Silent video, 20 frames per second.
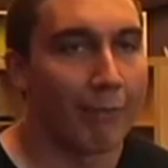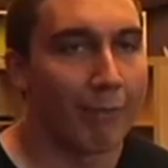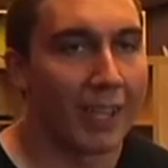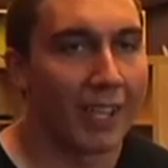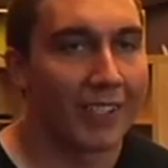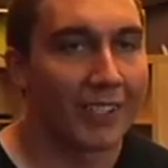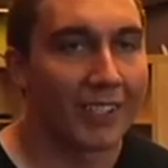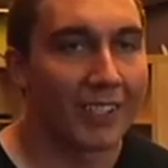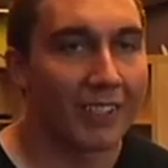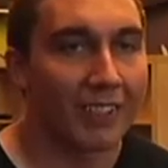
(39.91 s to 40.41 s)

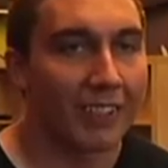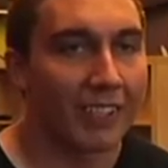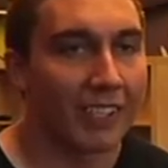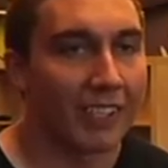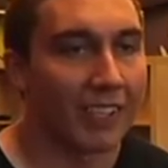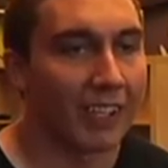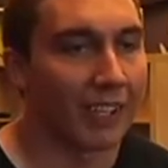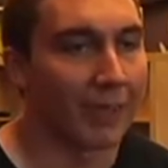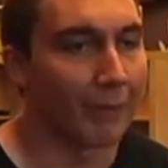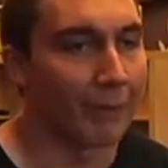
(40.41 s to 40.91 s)

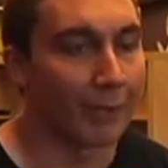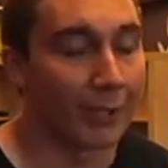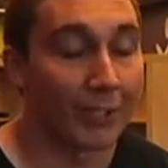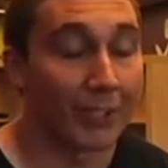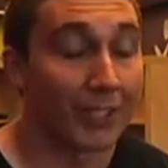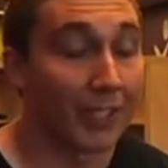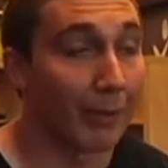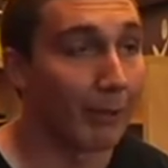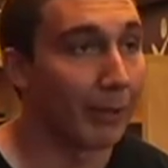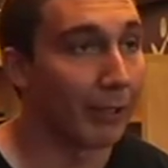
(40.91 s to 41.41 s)
basically um, just
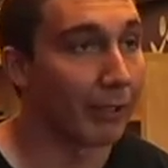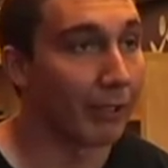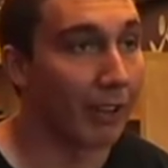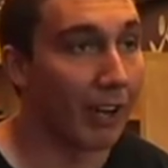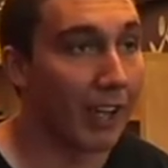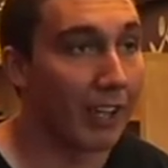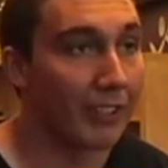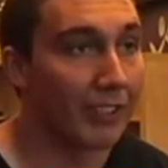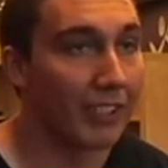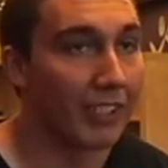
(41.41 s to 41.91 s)
stumbled
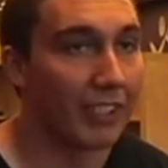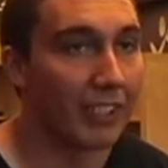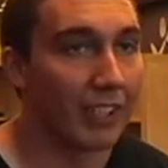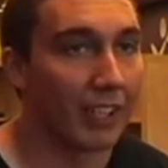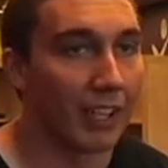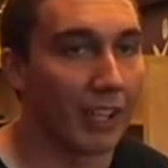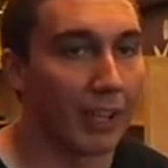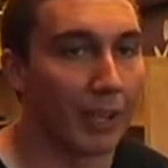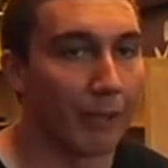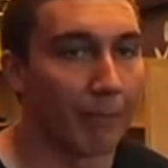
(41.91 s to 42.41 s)
across it.
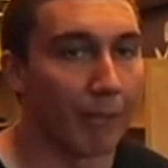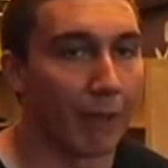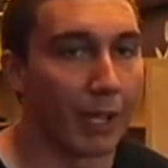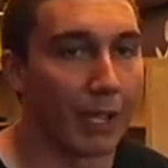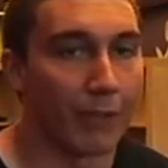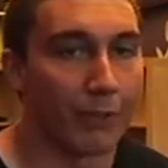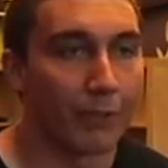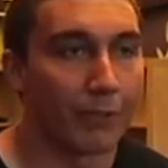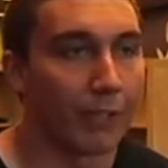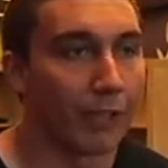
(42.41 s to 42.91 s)
Um, I
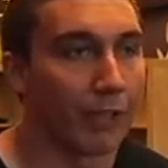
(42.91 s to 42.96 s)
used to